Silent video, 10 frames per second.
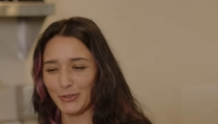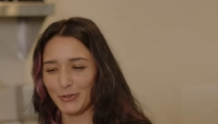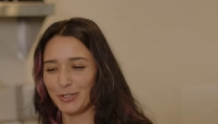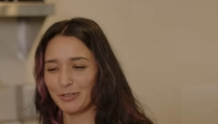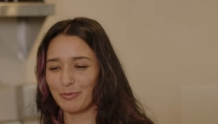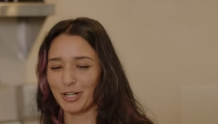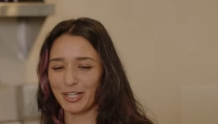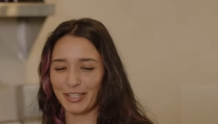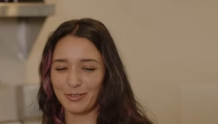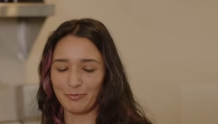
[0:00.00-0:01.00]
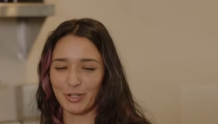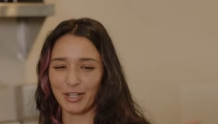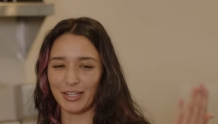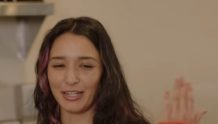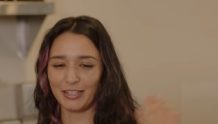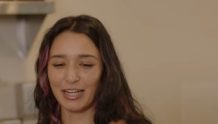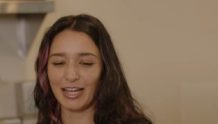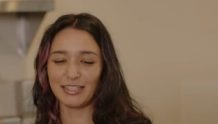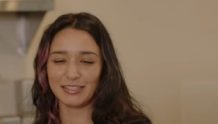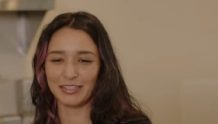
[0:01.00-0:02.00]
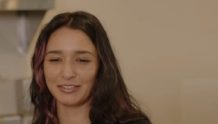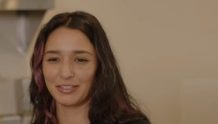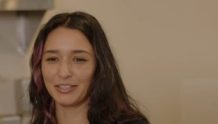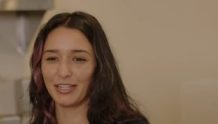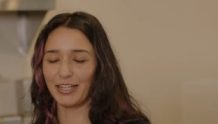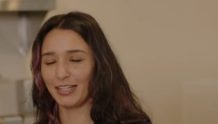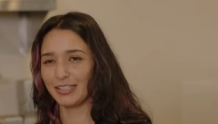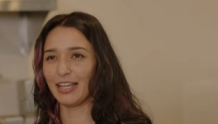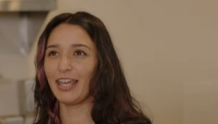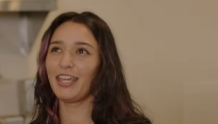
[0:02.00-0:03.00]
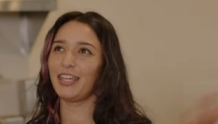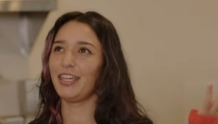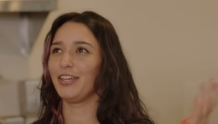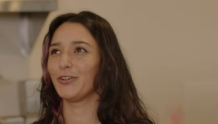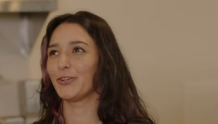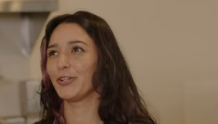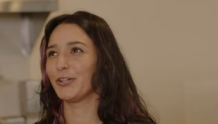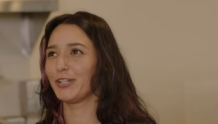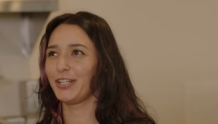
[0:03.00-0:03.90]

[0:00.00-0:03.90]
do a mark marketing analysis on like Nike or,